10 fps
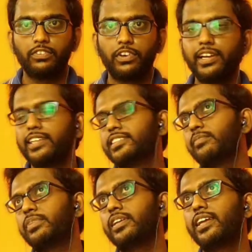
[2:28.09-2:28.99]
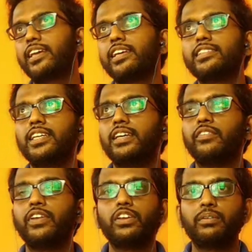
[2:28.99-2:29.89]
For an example, I can say
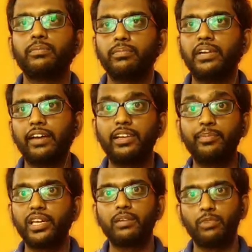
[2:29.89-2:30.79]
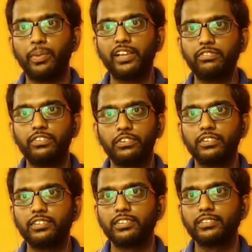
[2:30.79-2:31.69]
when you are developing a mobile
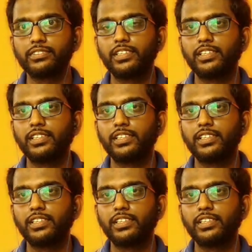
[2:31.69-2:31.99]
phone.